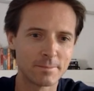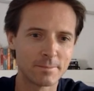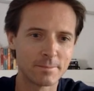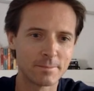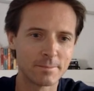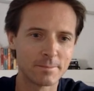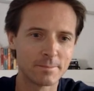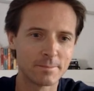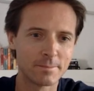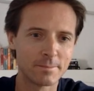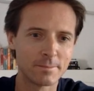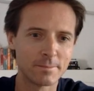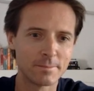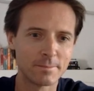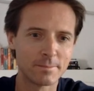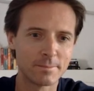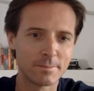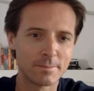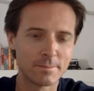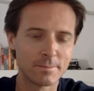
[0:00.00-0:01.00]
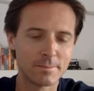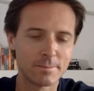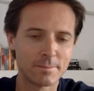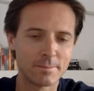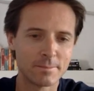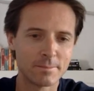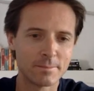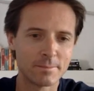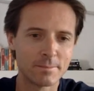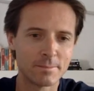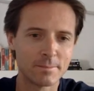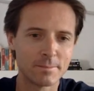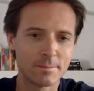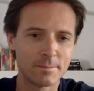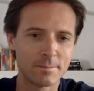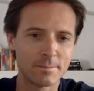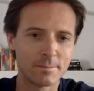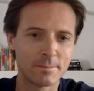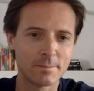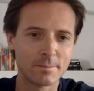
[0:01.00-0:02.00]

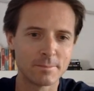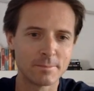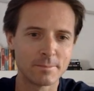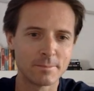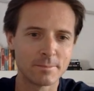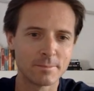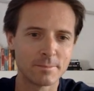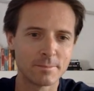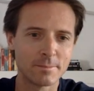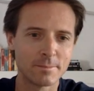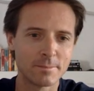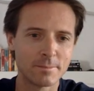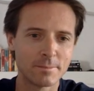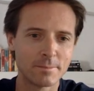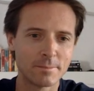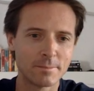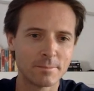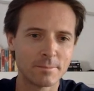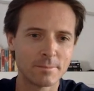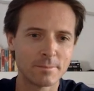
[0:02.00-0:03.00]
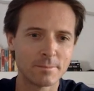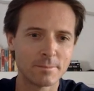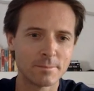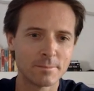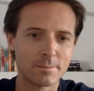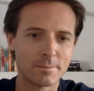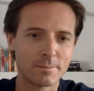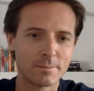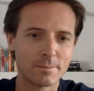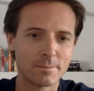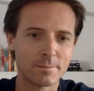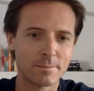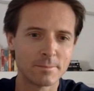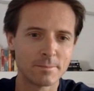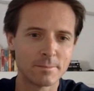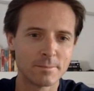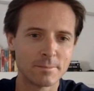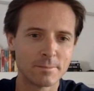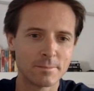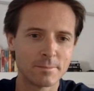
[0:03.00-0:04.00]

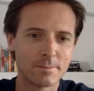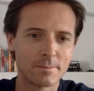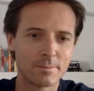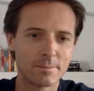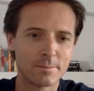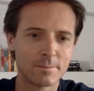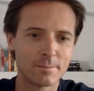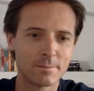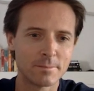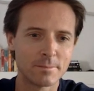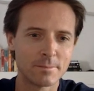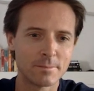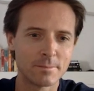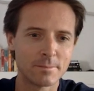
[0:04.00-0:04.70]
(silent)